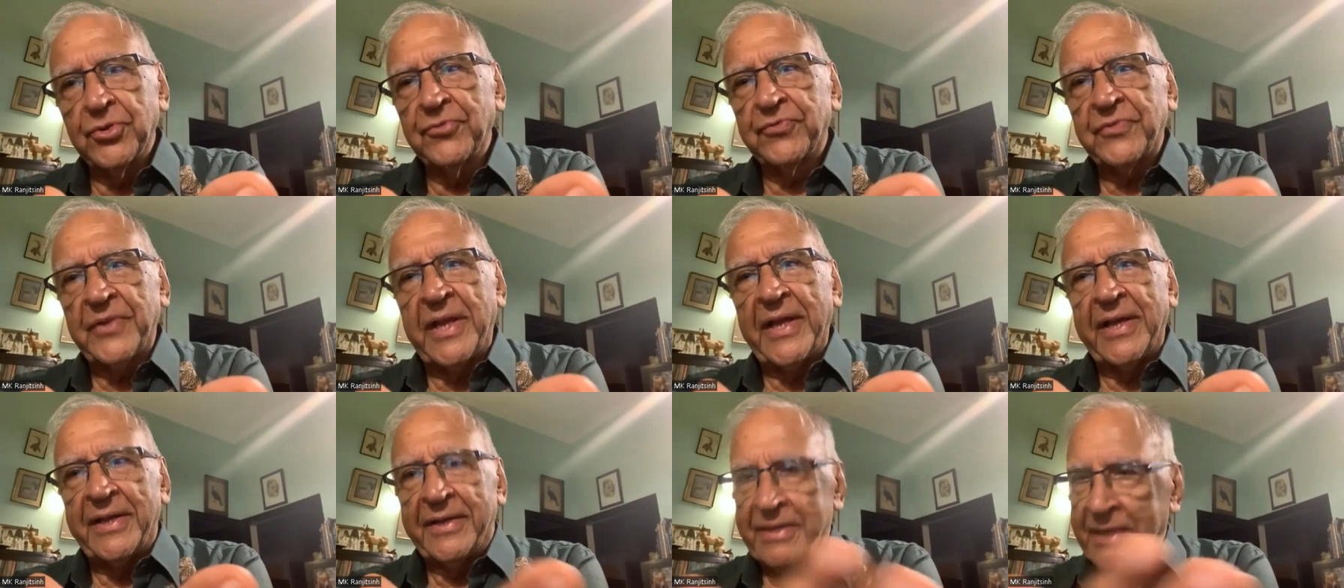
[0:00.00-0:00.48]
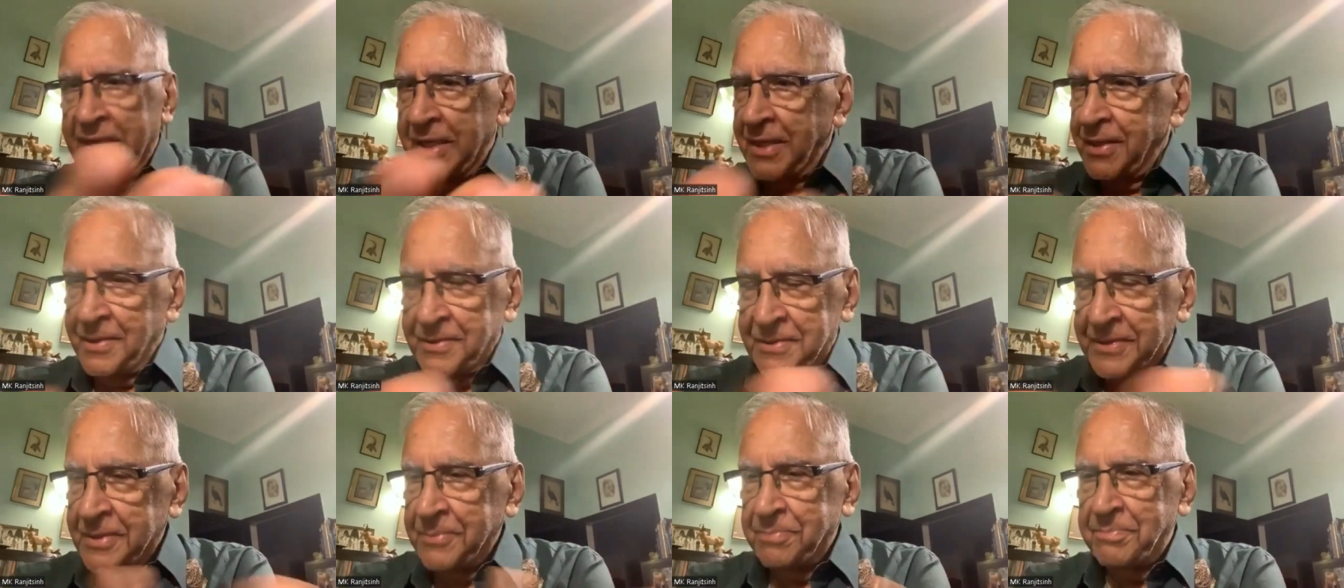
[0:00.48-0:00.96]
of the
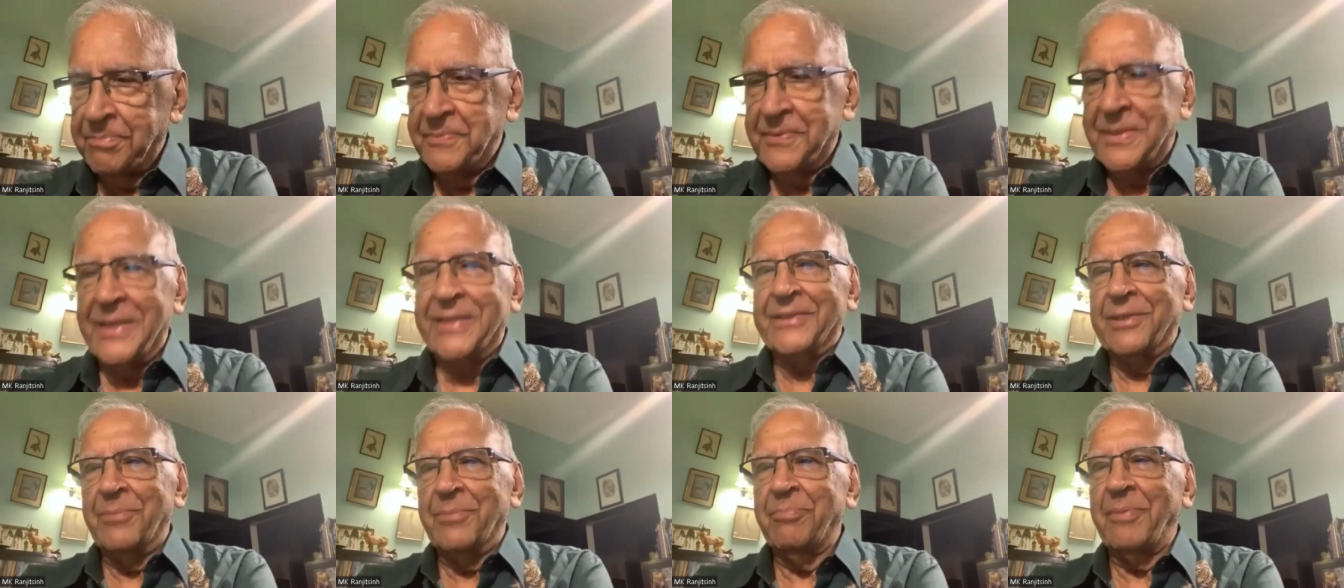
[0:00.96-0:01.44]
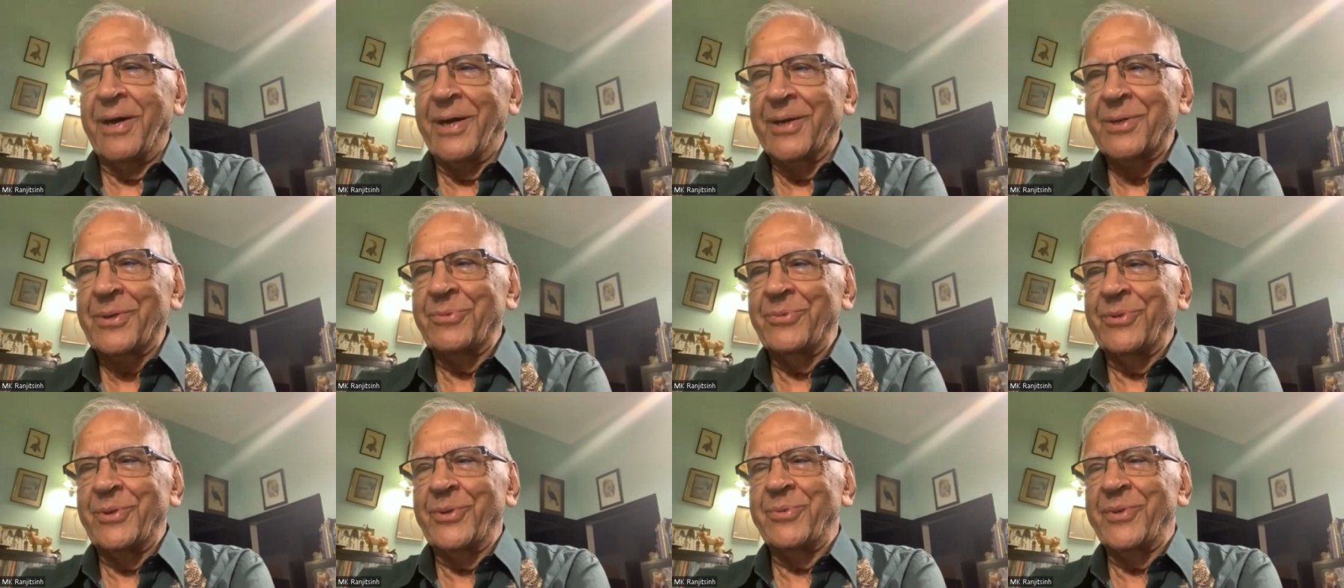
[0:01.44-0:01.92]
area, the yes. other
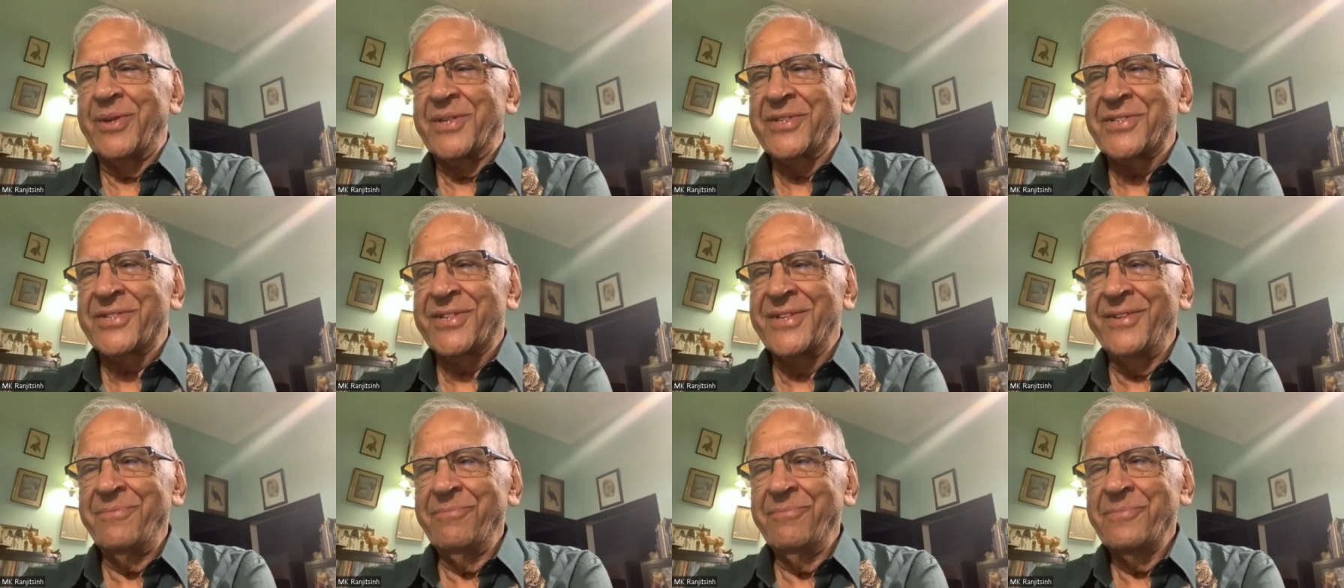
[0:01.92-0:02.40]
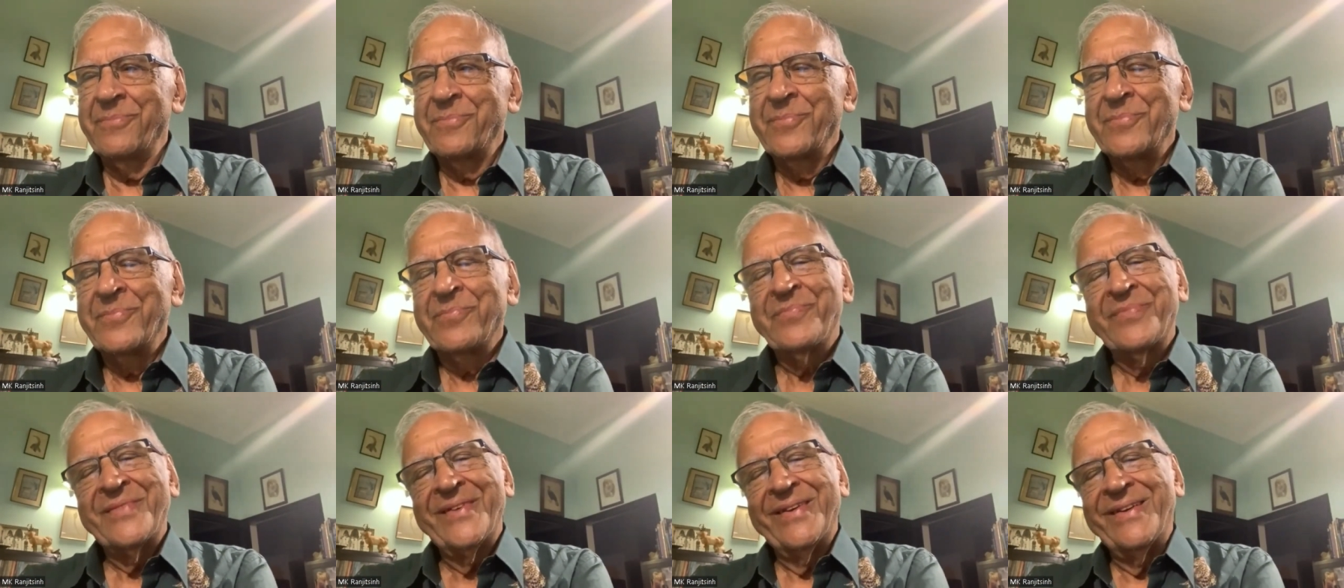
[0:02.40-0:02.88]
part of the question,
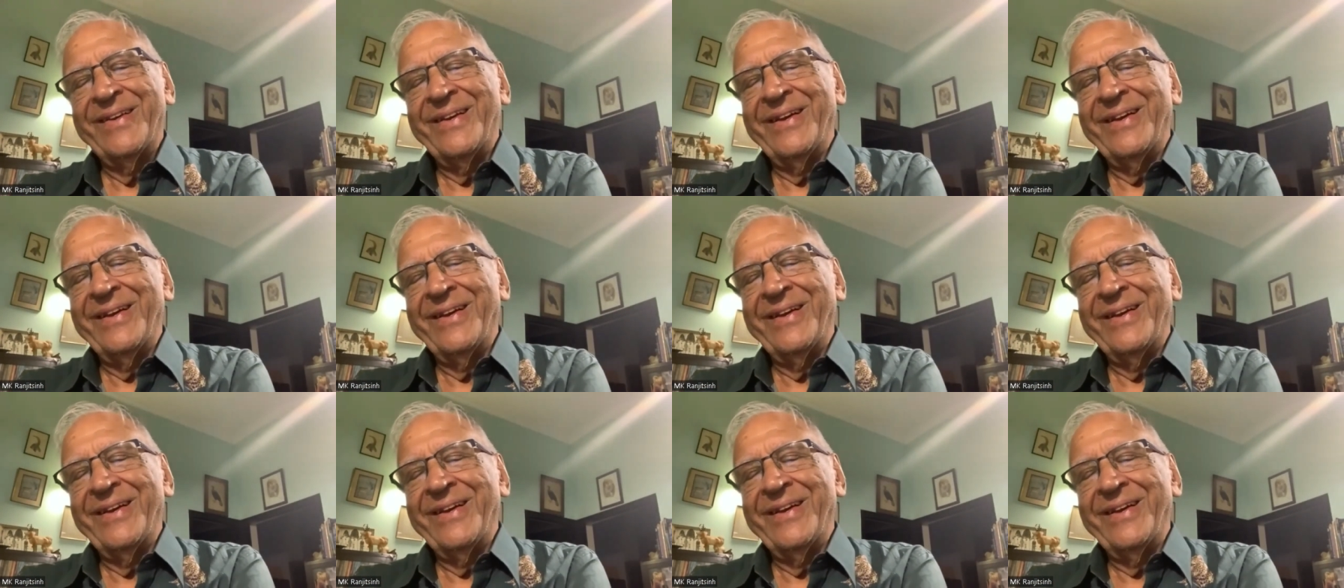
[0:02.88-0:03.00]
yes,